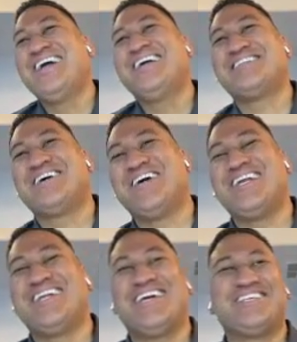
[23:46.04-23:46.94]
So,
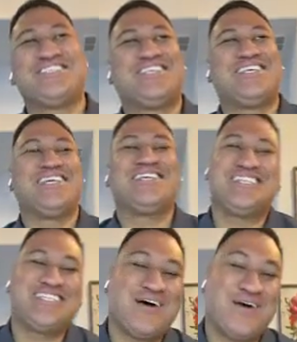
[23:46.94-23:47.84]
and this
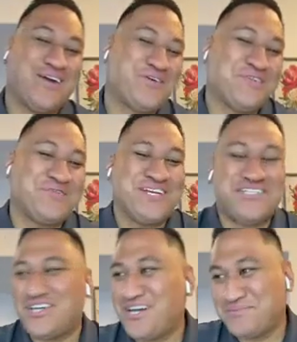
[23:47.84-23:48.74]
is how I quit my
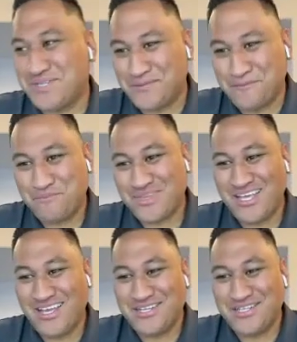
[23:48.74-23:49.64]
job, Bill.
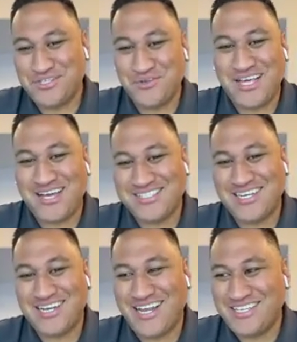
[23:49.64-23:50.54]
In
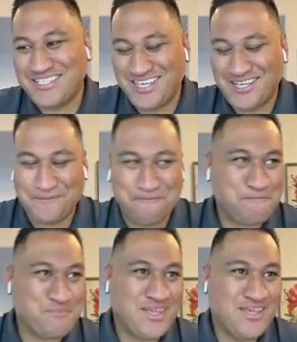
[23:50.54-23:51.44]
2018,
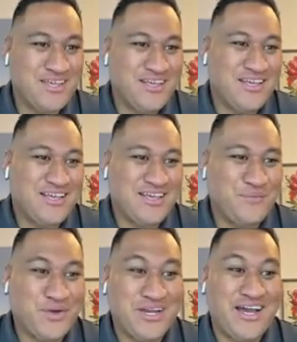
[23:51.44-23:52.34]

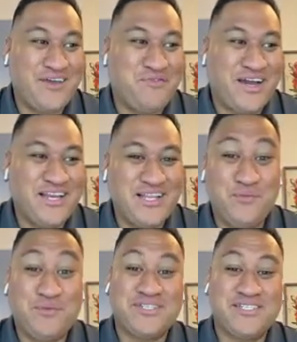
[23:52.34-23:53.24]
when I finally
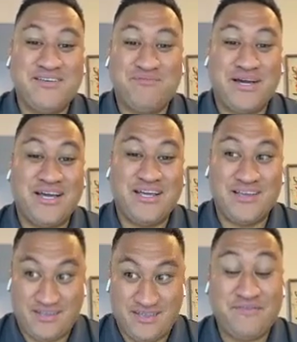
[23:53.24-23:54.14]
received
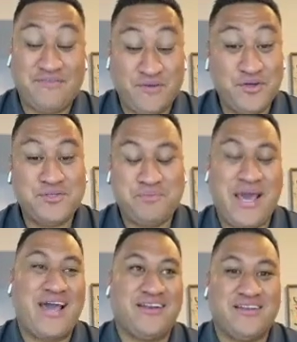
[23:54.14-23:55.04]
the first
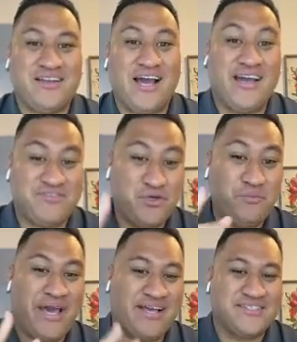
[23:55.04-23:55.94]
patent. I have 2
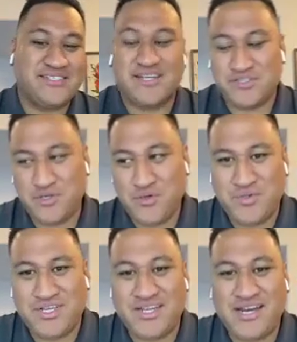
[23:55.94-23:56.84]
patents now, 2
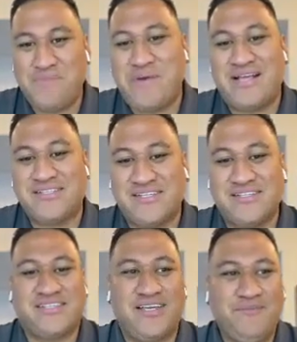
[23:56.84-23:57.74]
utility patents on
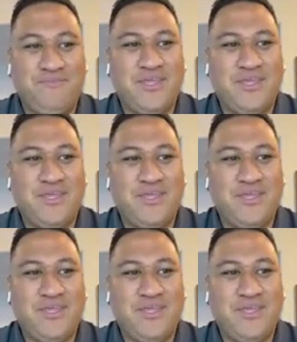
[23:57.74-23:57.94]
the seat.